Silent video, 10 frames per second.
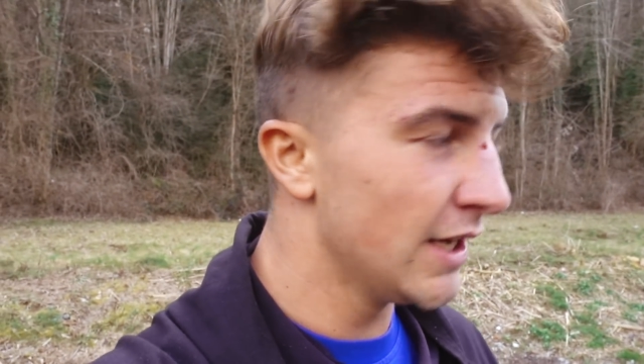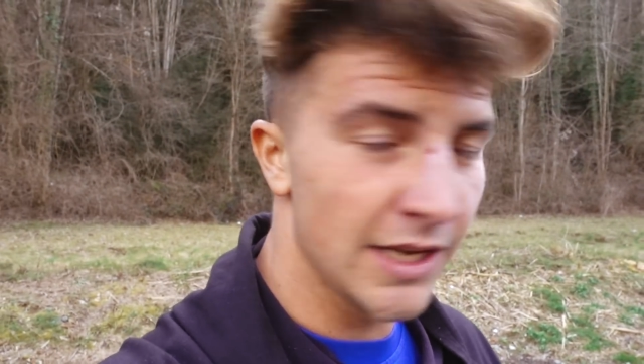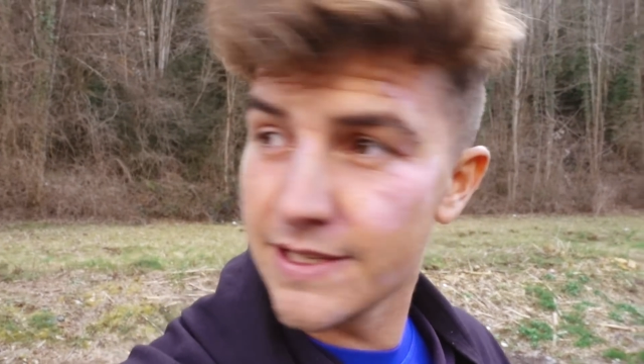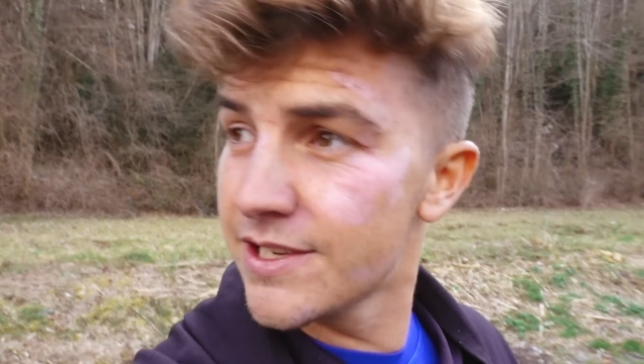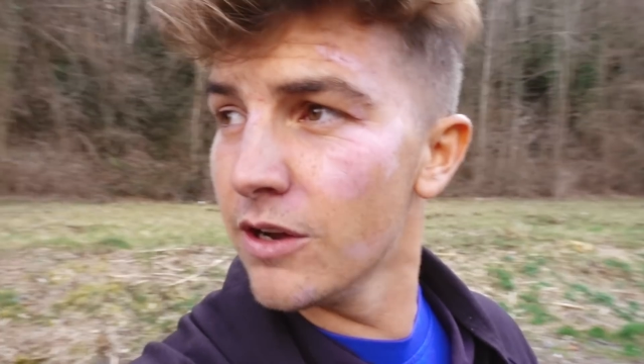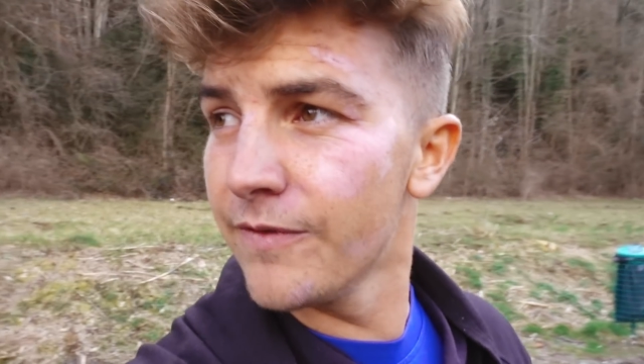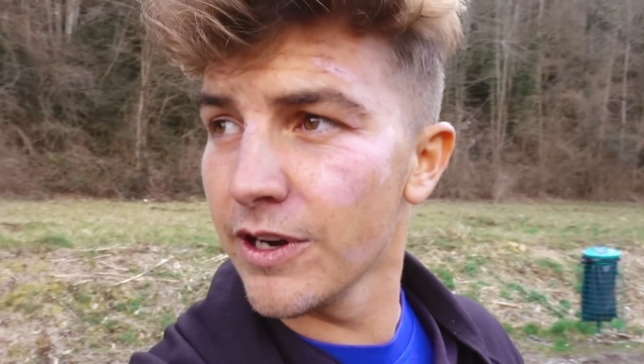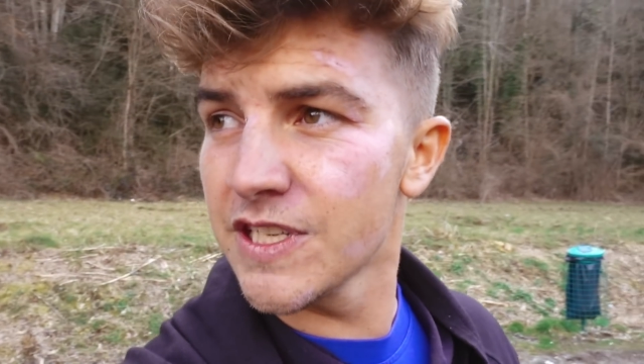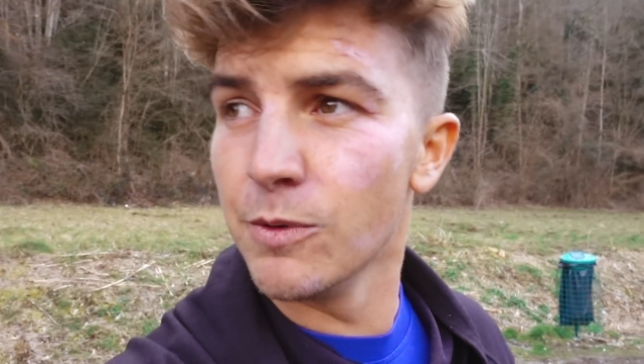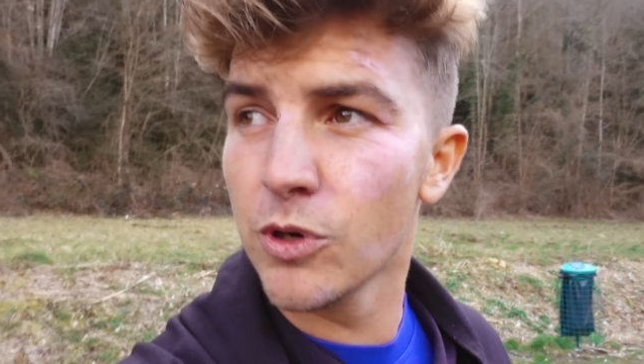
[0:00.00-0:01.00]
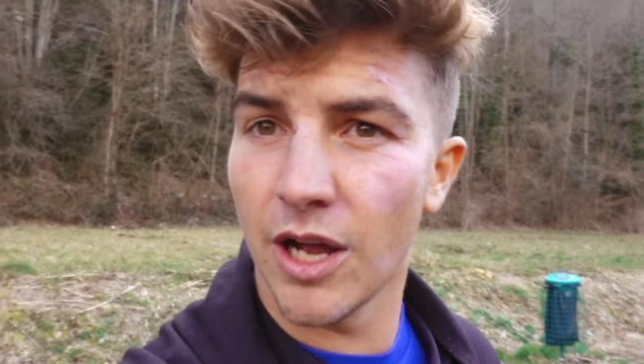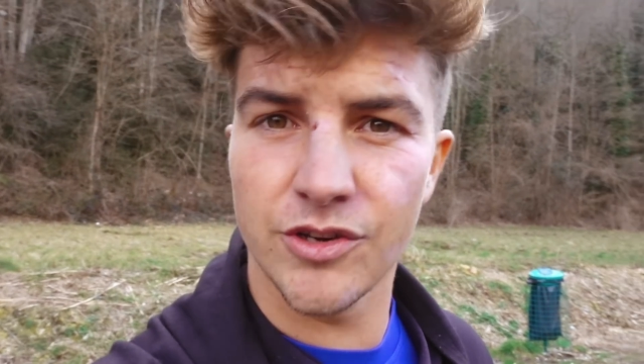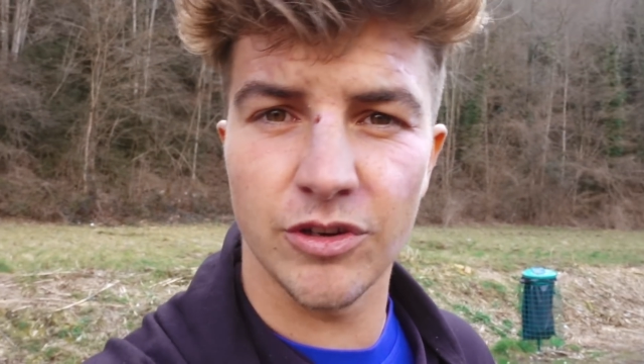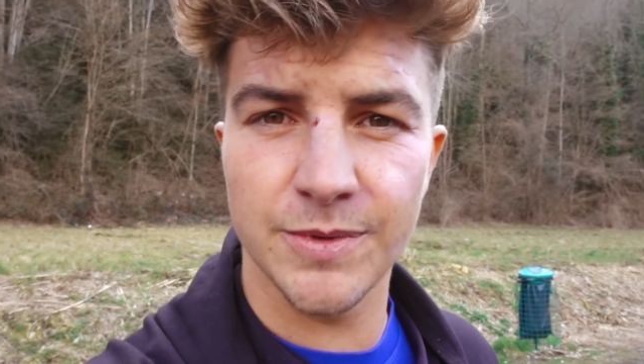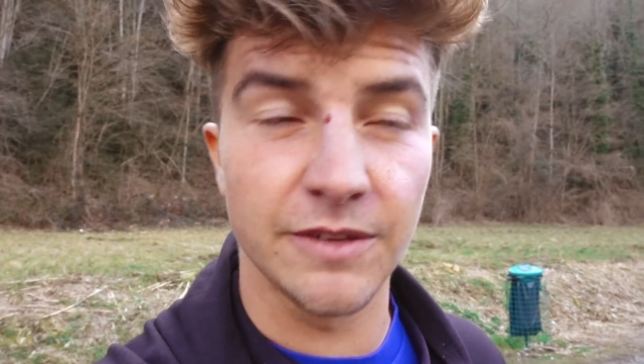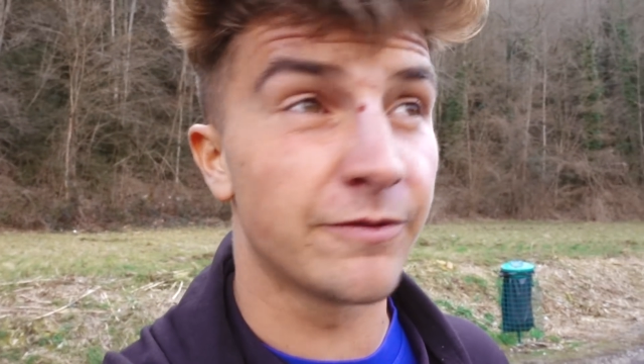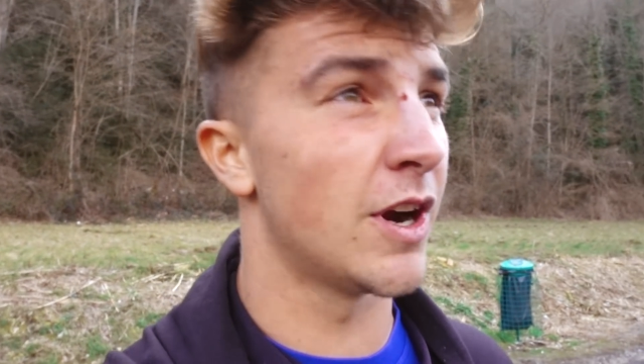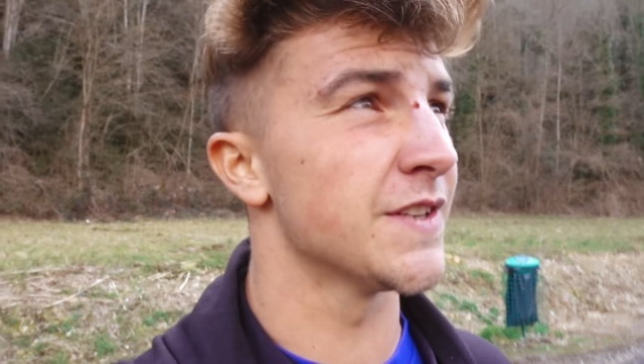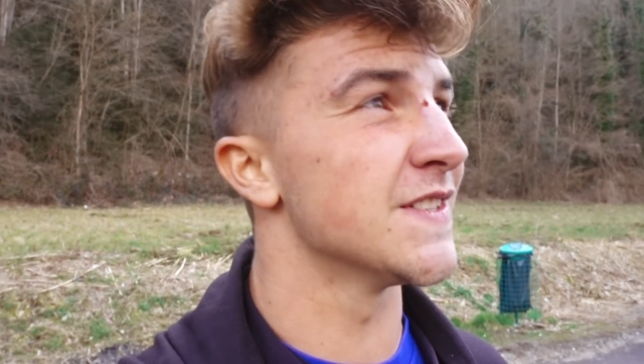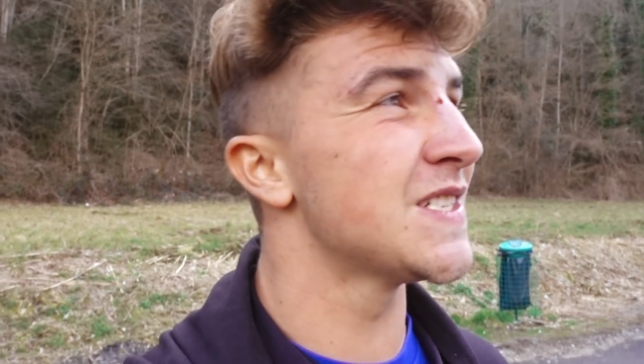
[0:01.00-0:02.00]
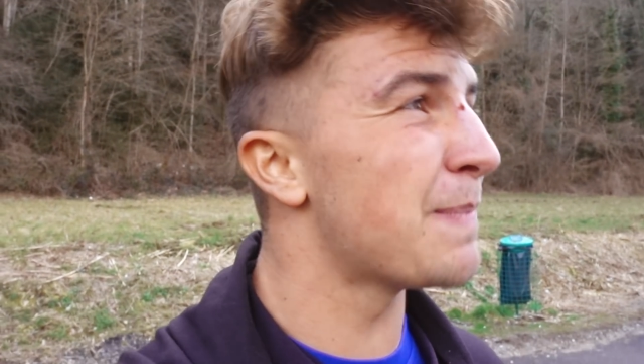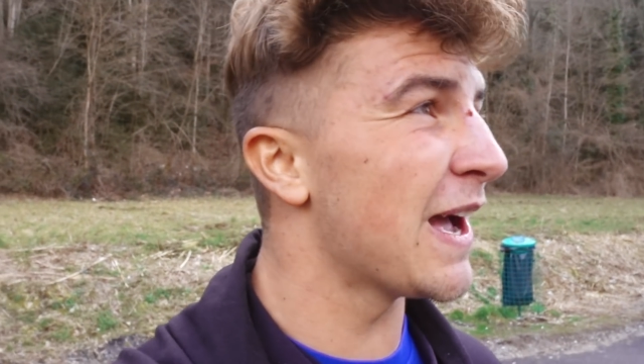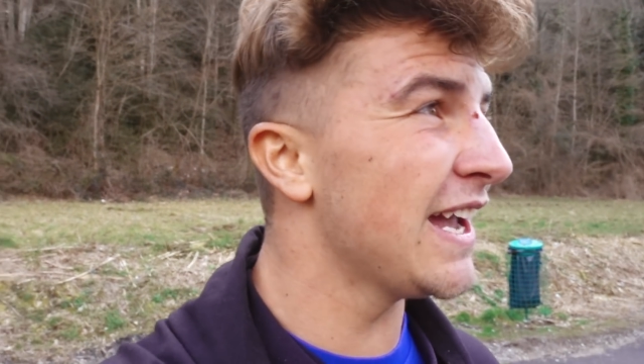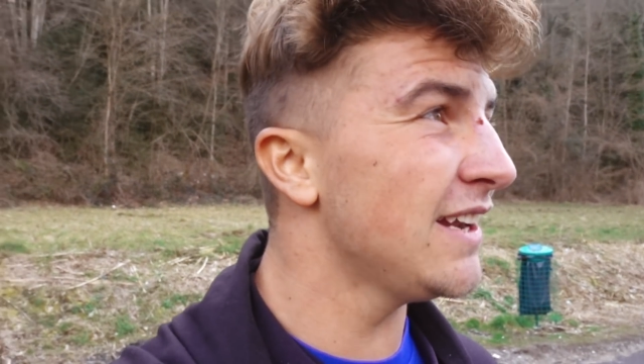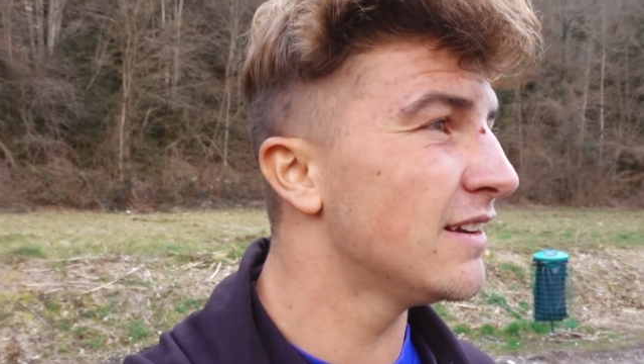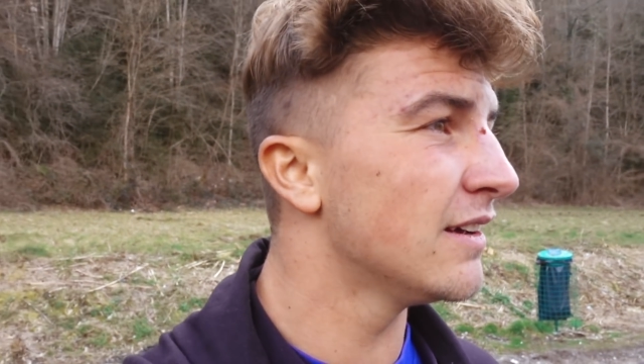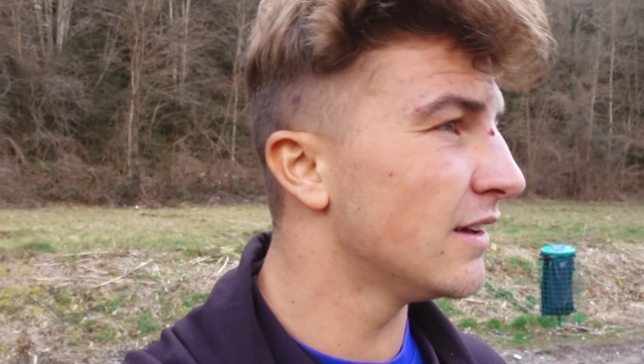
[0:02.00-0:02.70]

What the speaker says: It's its own very small country between France and Spain.